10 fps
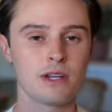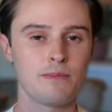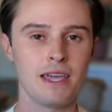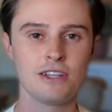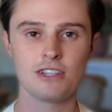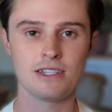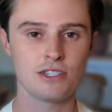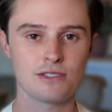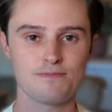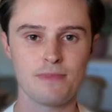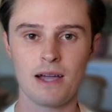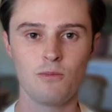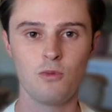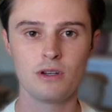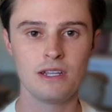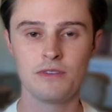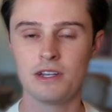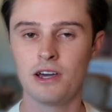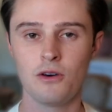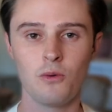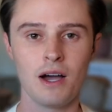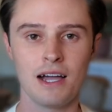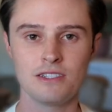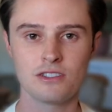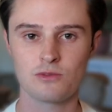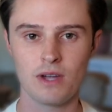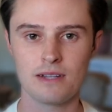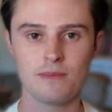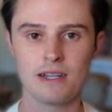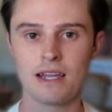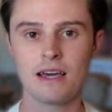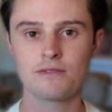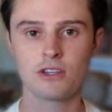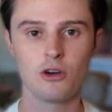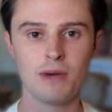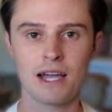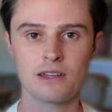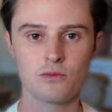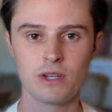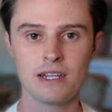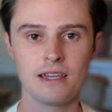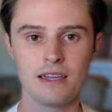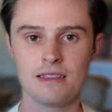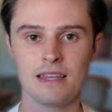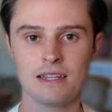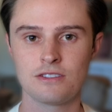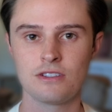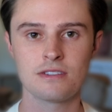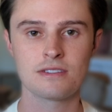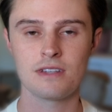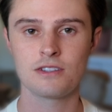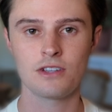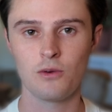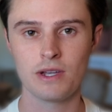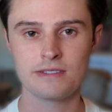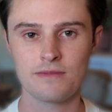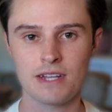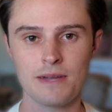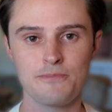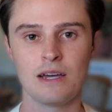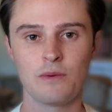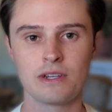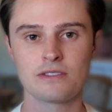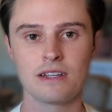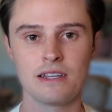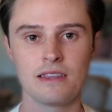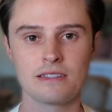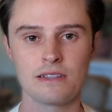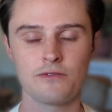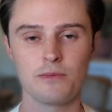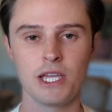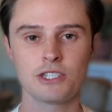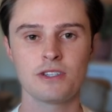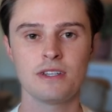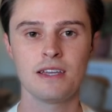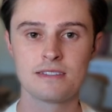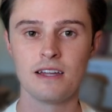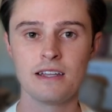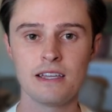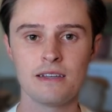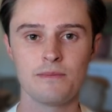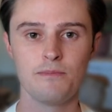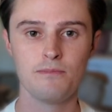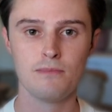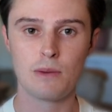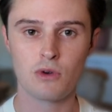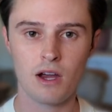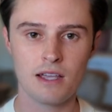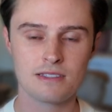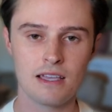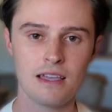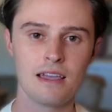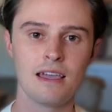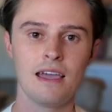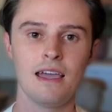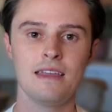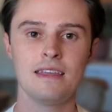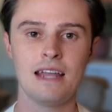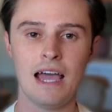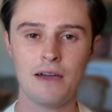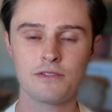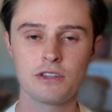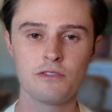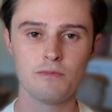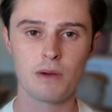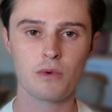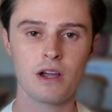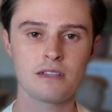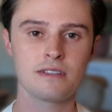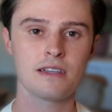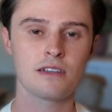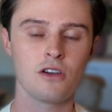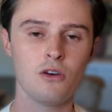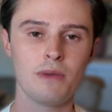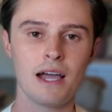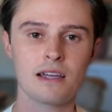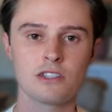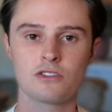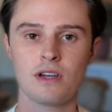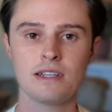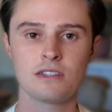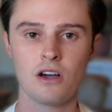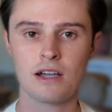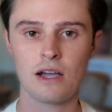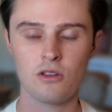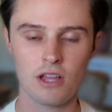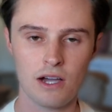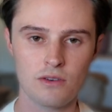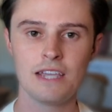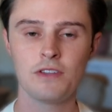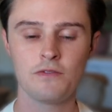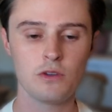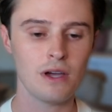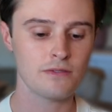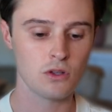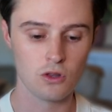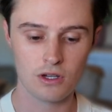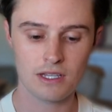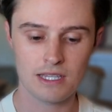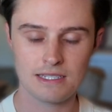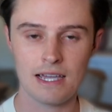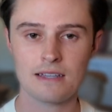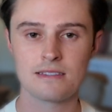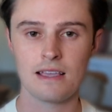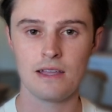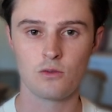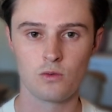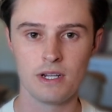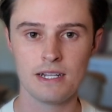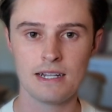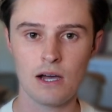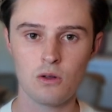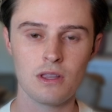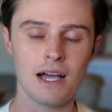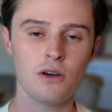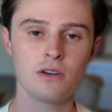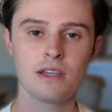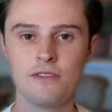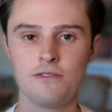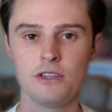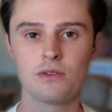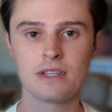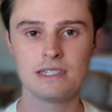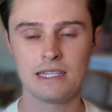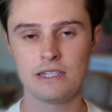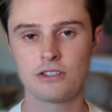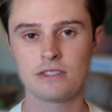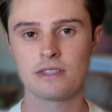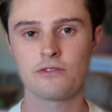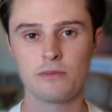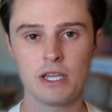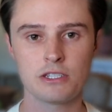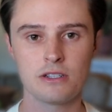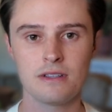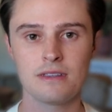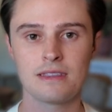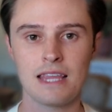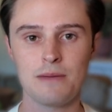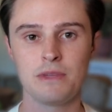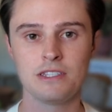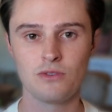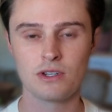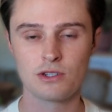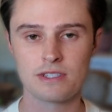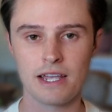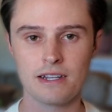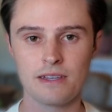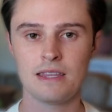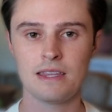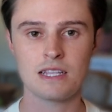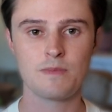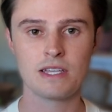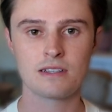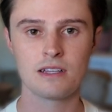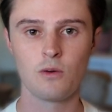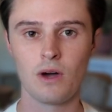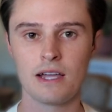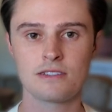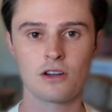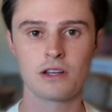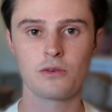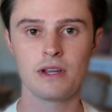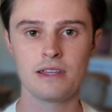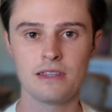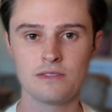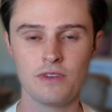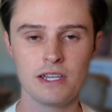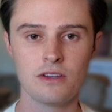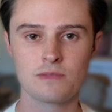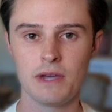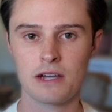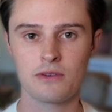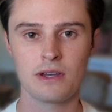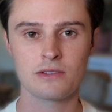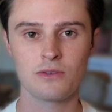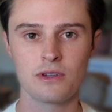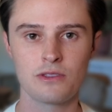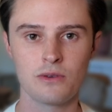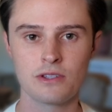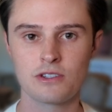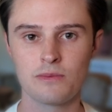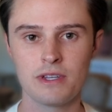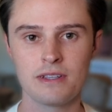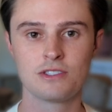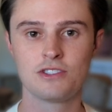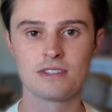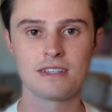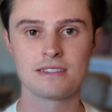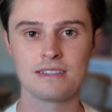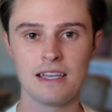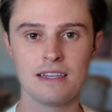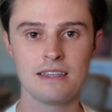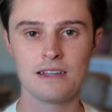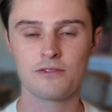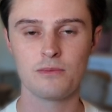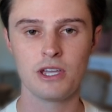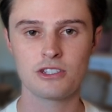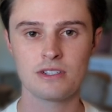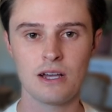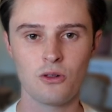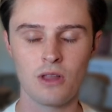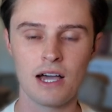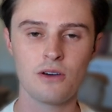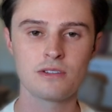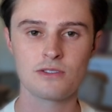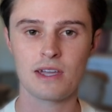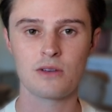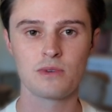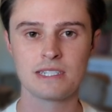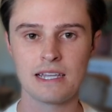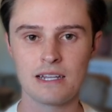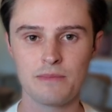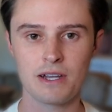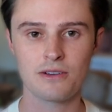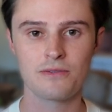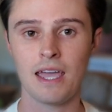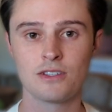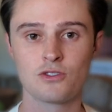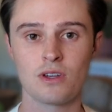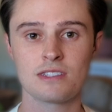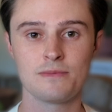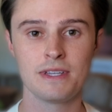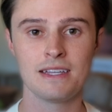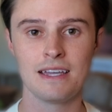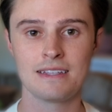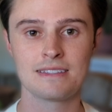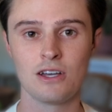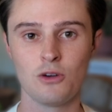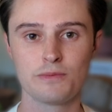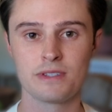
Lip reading: a page and I wouldn't even know what I just read, and I'd have to go back and read it, and that's just such a waste of time. Now, when you're studying this information, study it, memorize it, and then after you've memorized it, go back and try to talk out loud. Even if you have to look at the text and read it out loud, if you can teach this information, that means you understand it. And that's basically why I started creating these videos back when I was going through instrument, was just to say the information out loud so I could retain it better. And trust me, it's helped